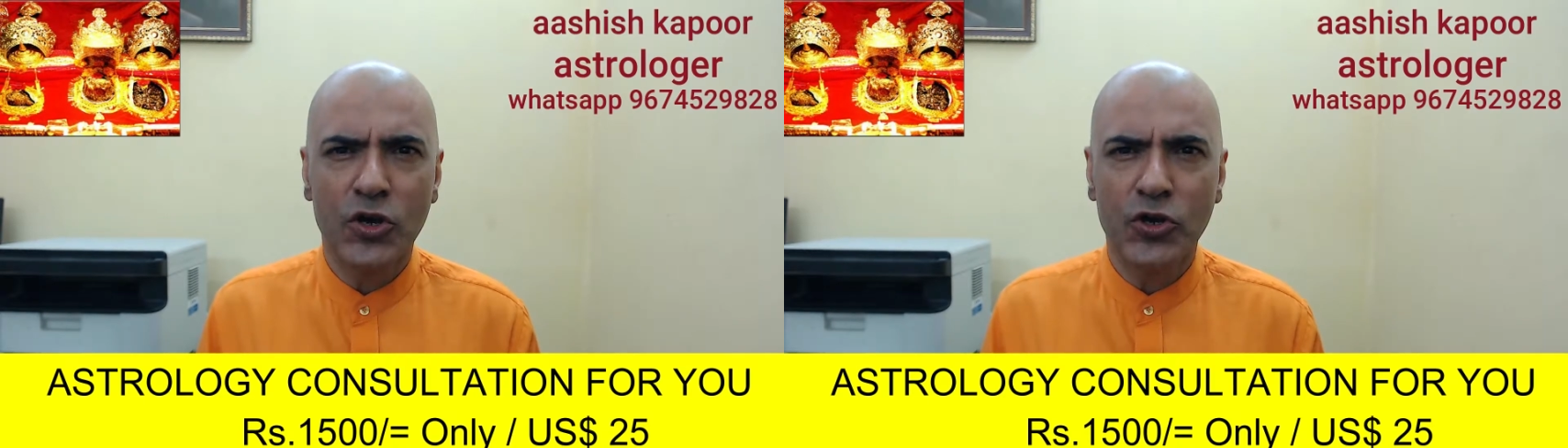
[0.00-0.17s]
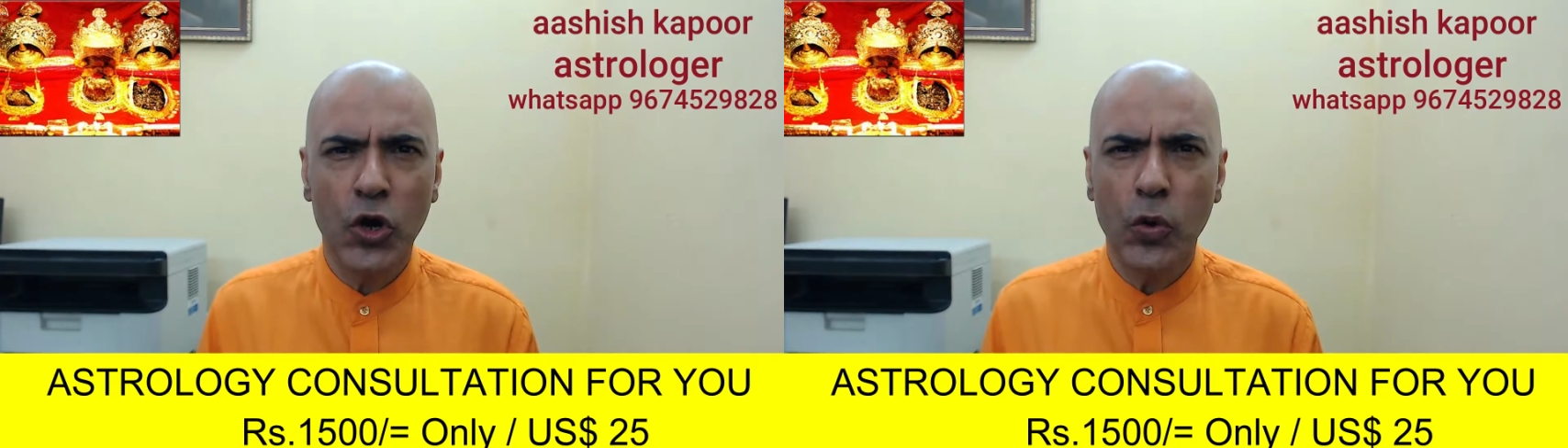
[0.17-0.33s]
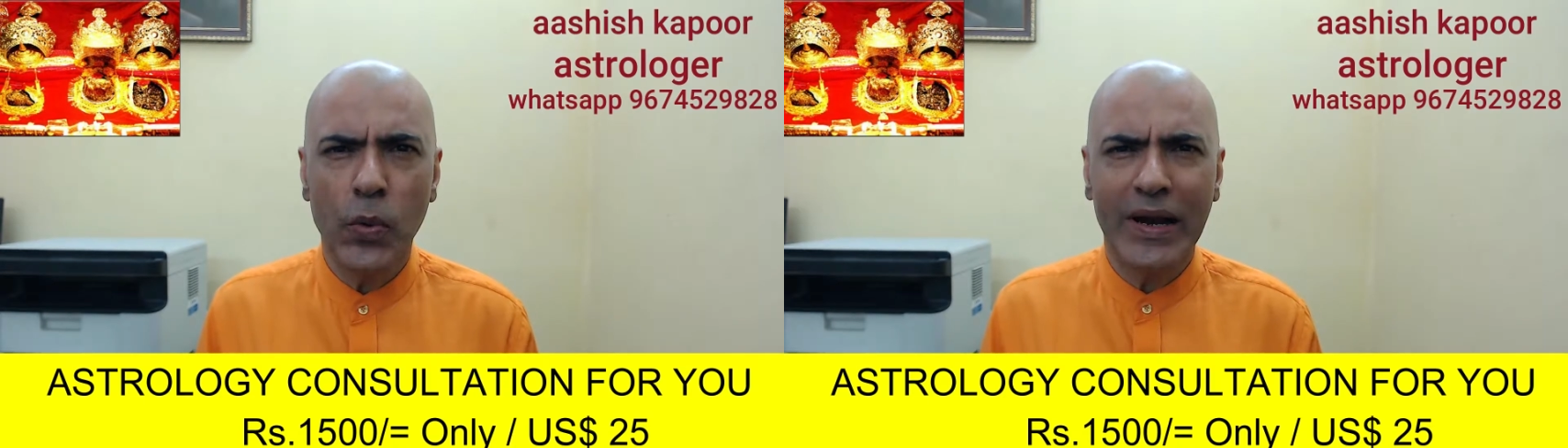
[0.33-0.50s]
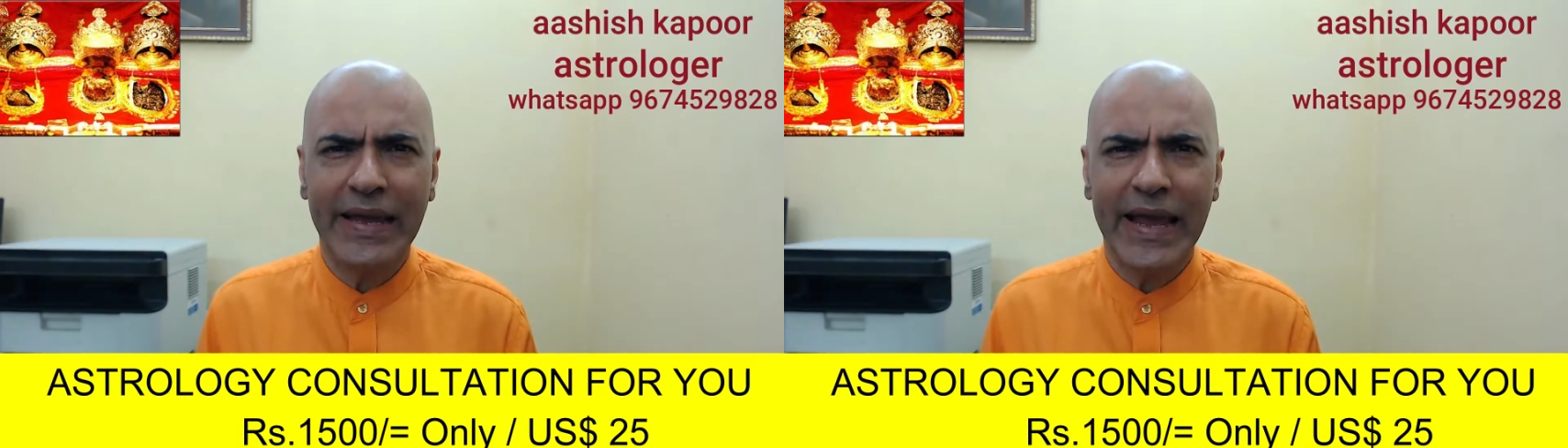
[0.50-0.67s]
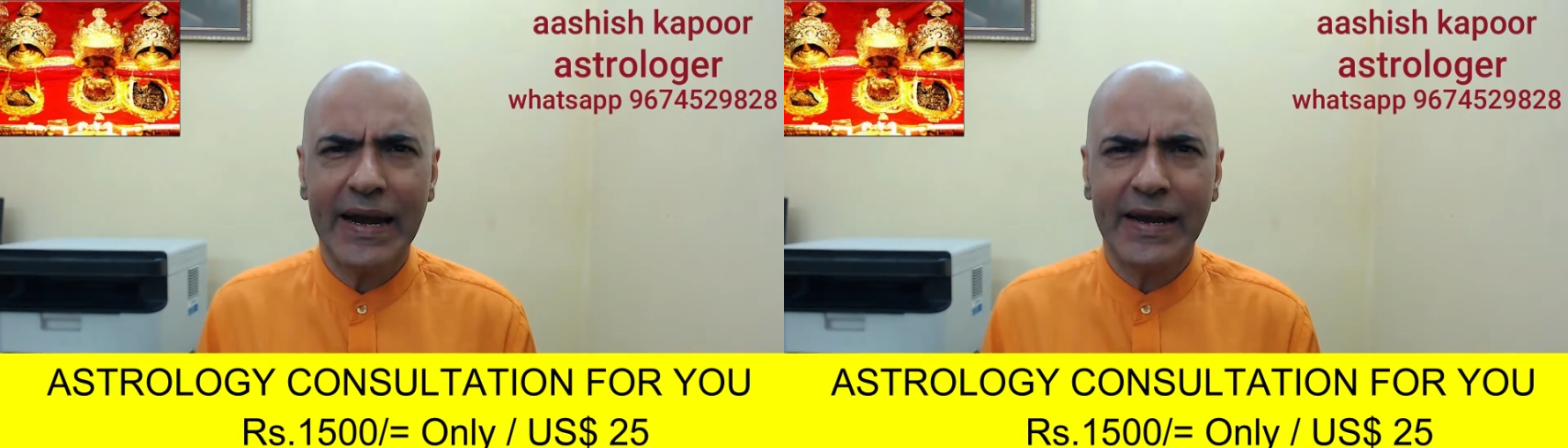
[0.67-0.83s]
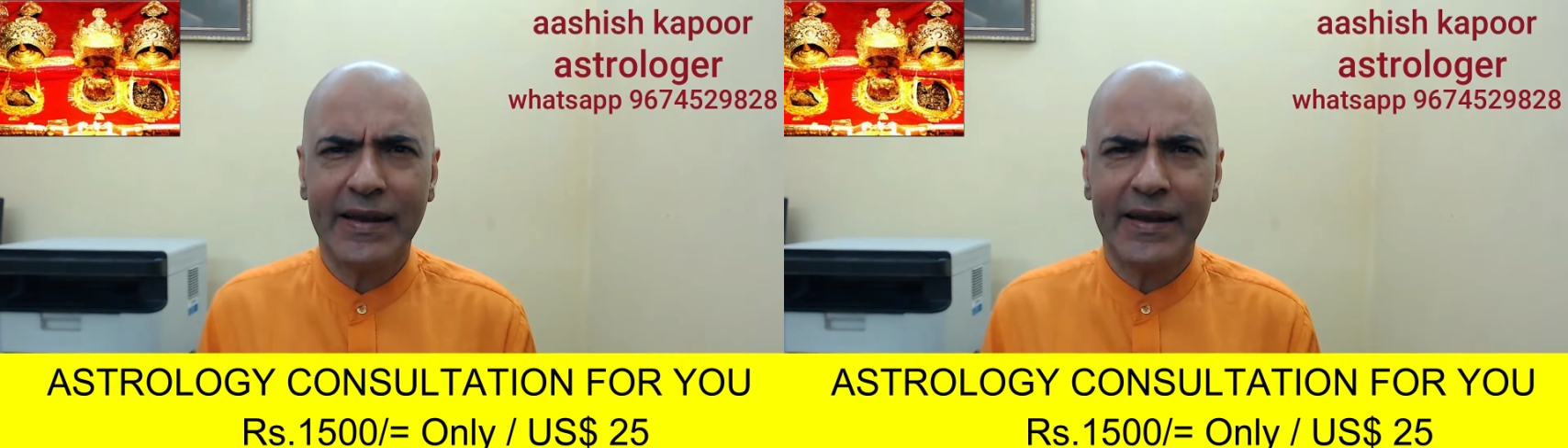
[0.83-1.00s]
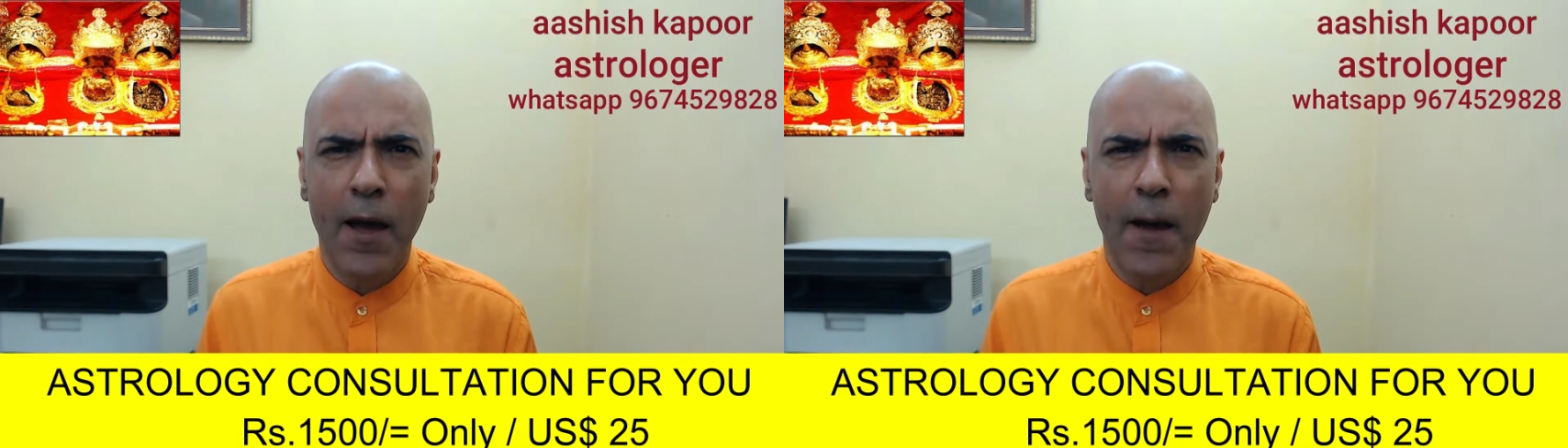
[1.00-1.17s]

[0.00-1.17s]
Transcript: You will get